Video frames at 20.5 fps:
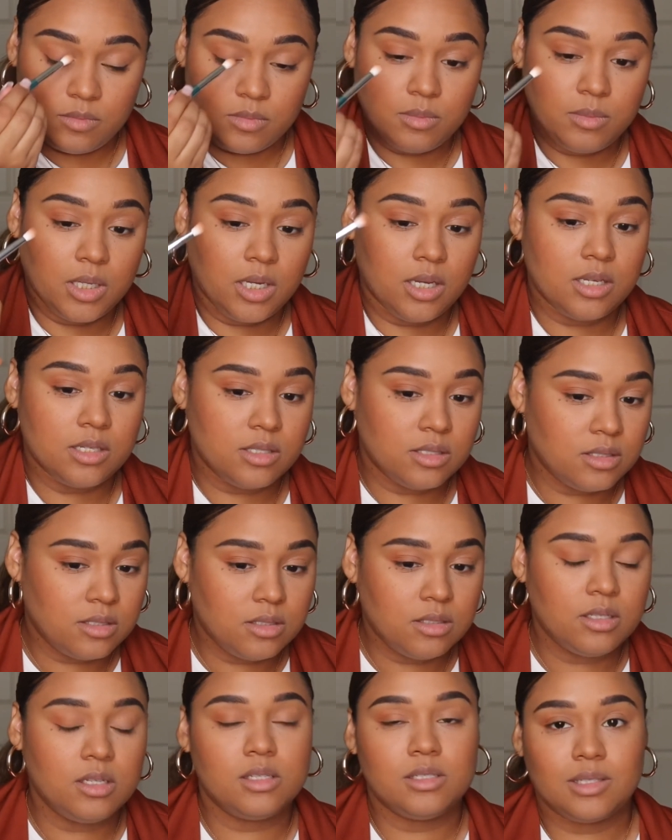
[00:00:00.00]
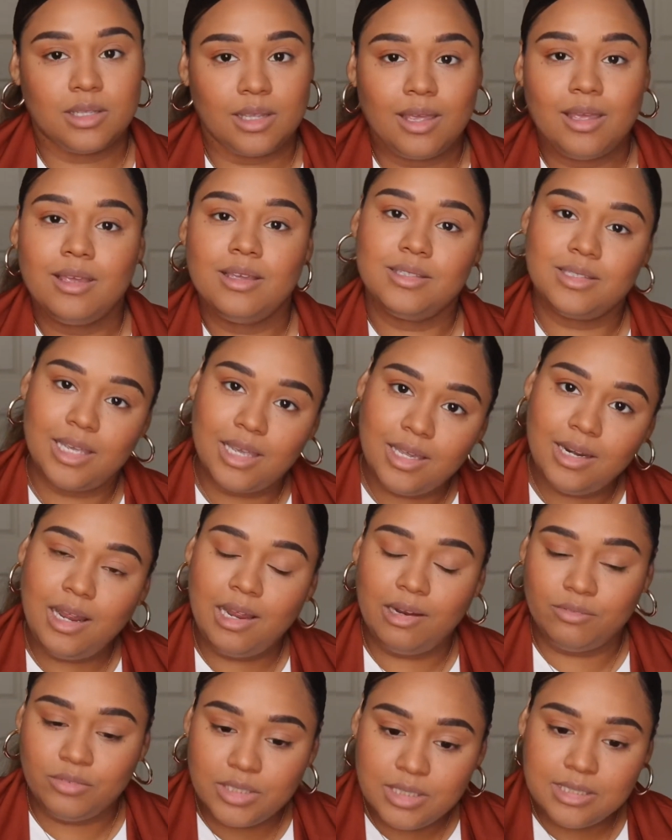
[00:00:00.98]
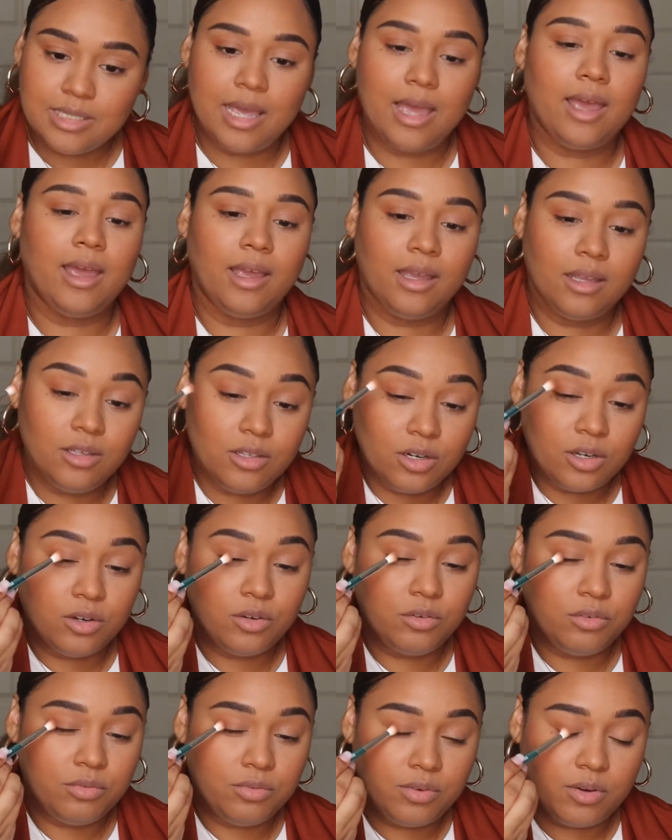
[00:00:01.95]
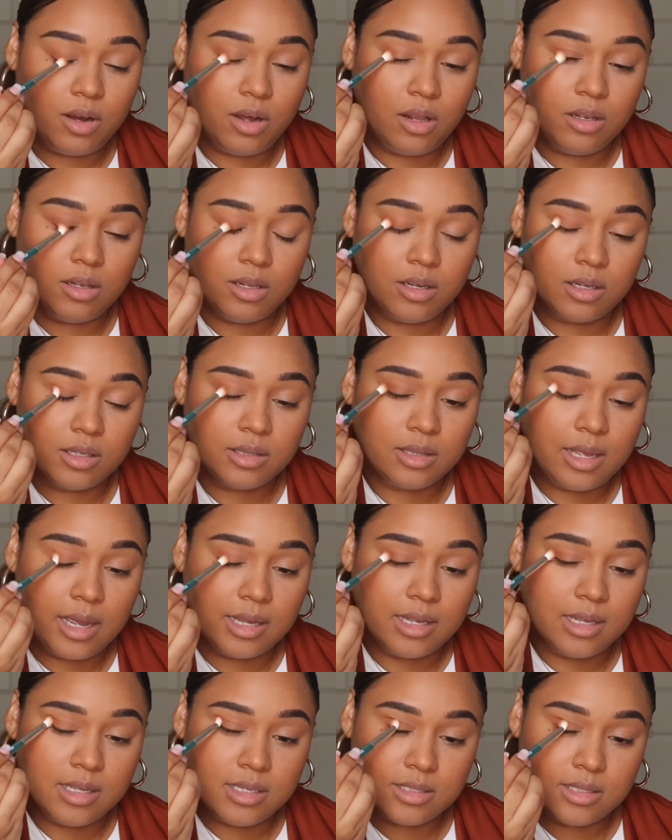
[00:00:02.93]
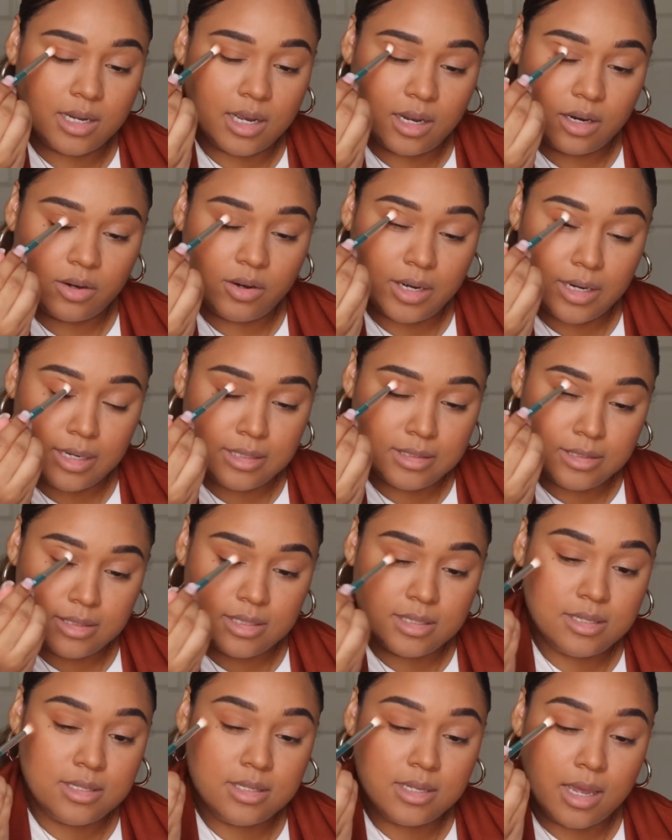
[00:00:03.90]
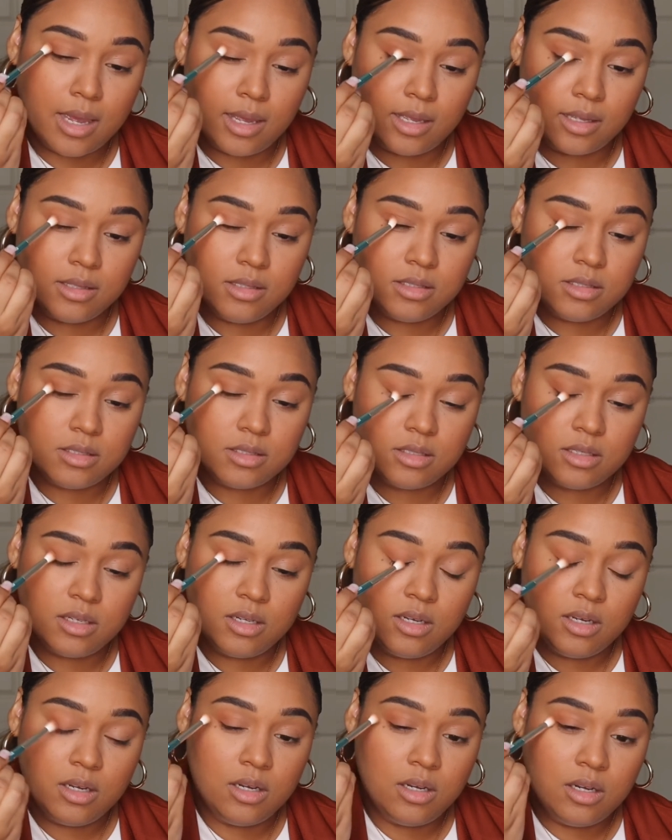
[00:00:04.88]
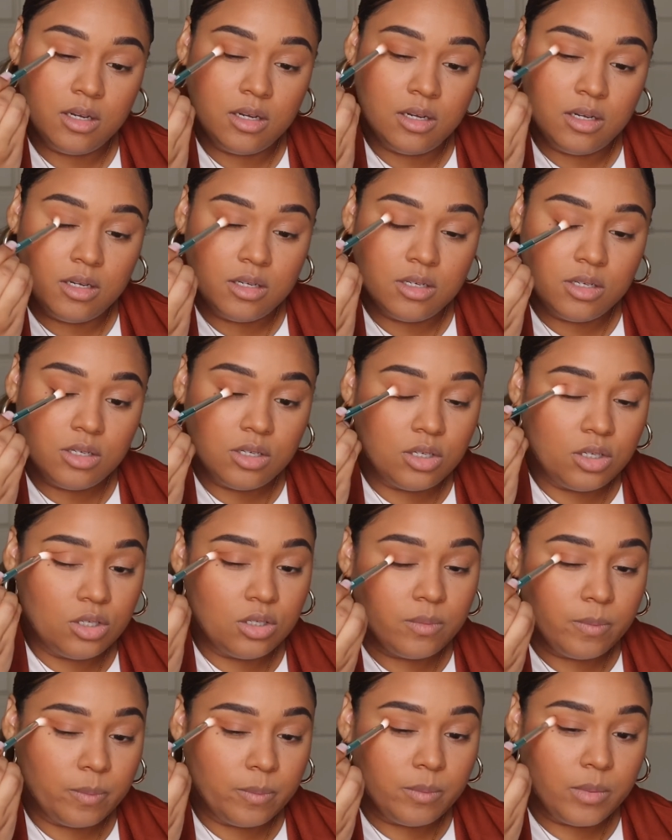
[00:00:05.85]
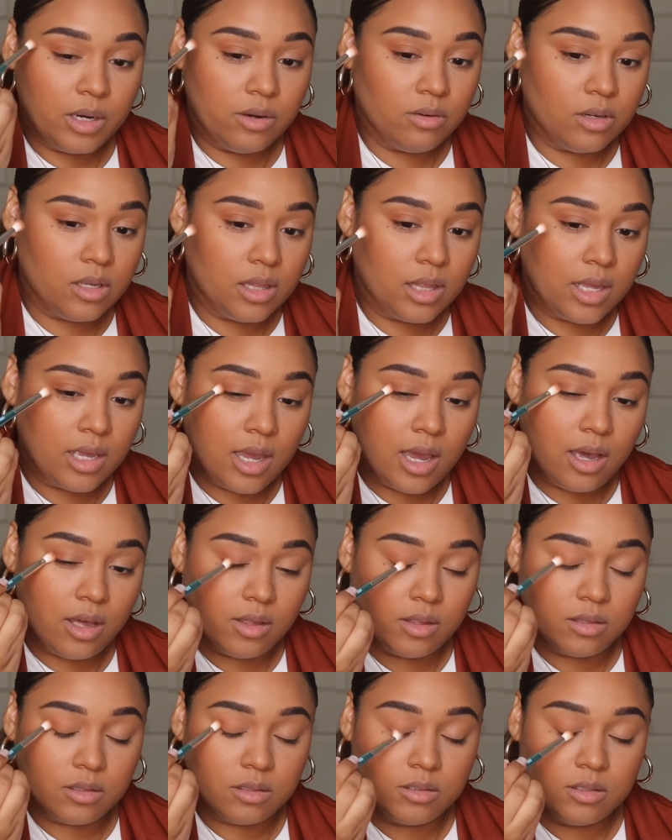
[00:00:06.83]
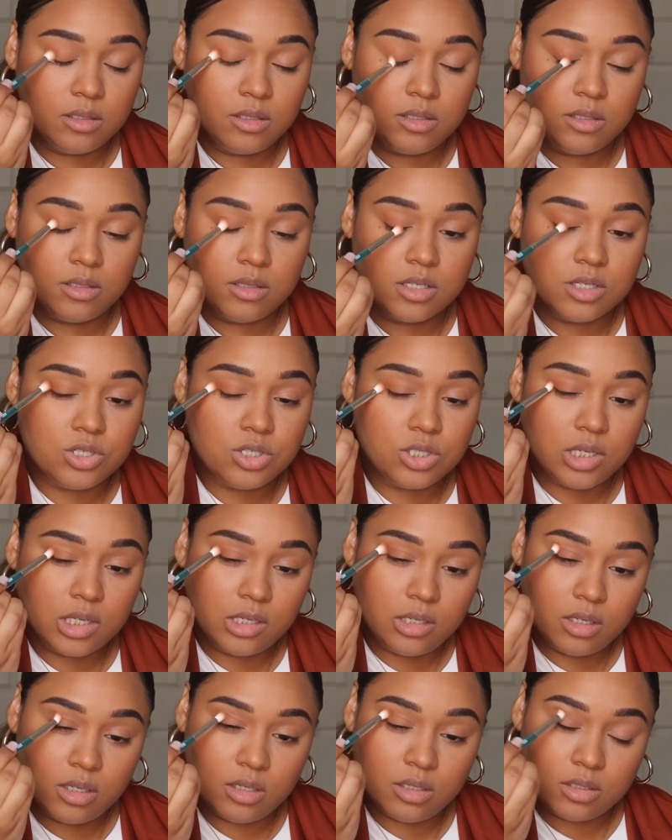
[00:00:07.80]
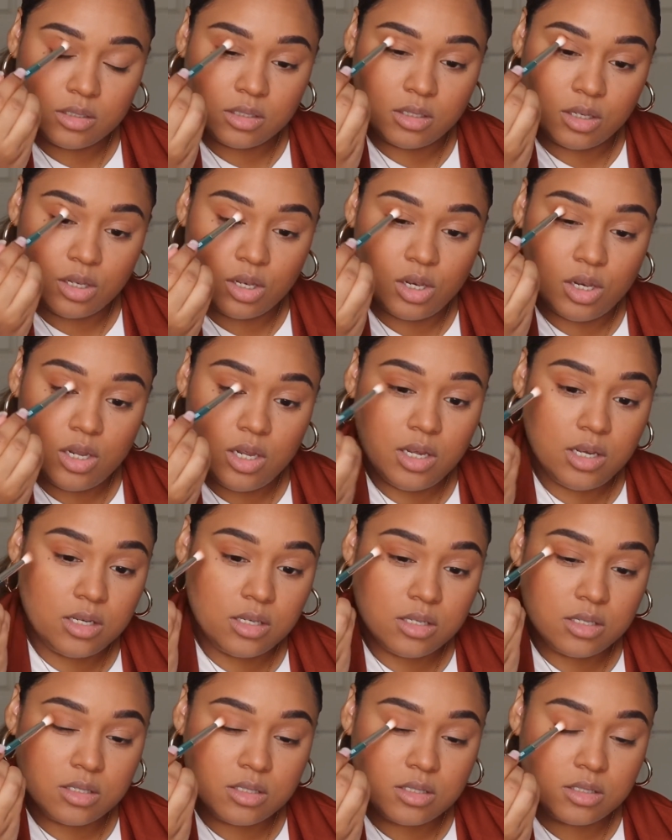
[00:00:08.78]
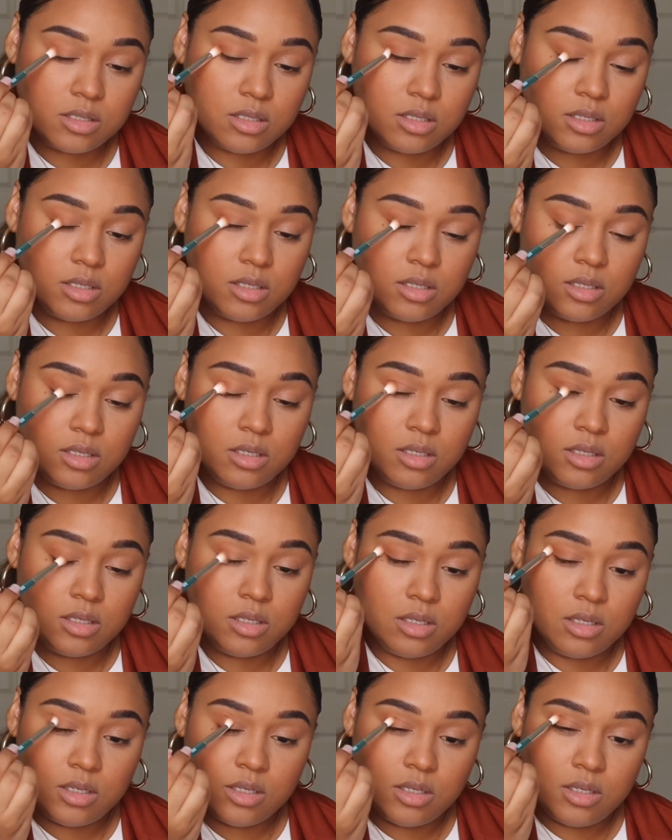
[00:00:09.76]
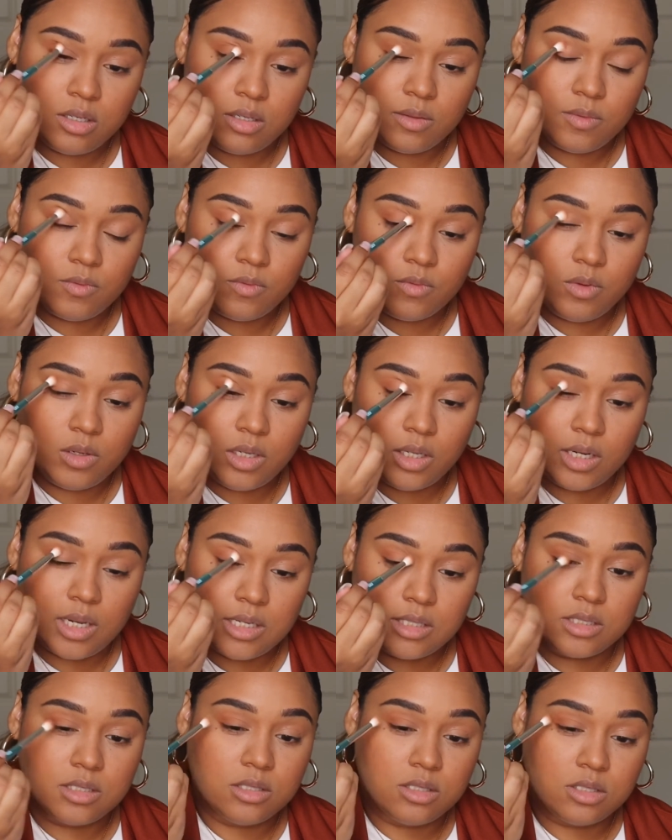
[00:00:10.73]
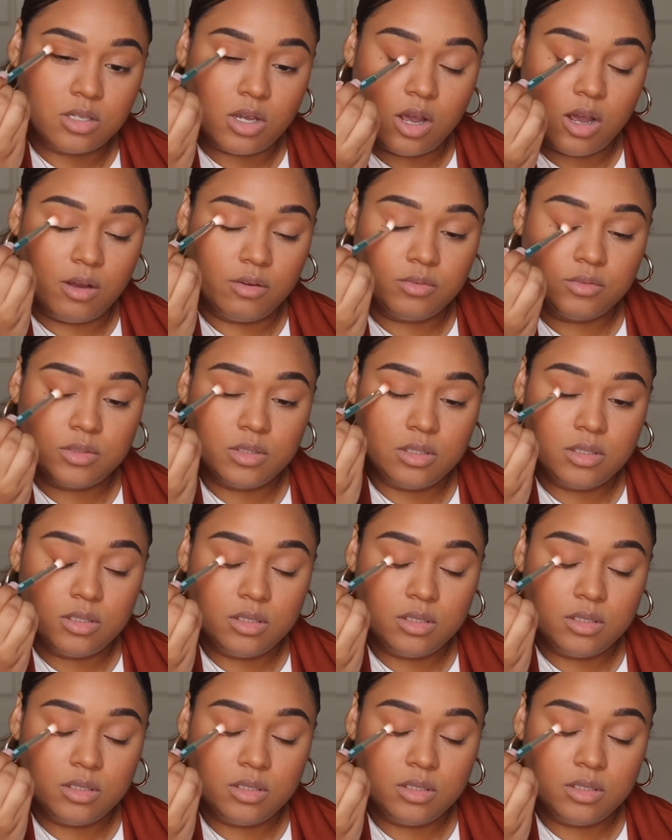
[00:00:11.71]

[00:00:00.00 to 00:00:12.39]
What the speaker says: because this is like an everyday, you know, fall look that is not crazy intense. I really like how this shade looks. Really nice and soft.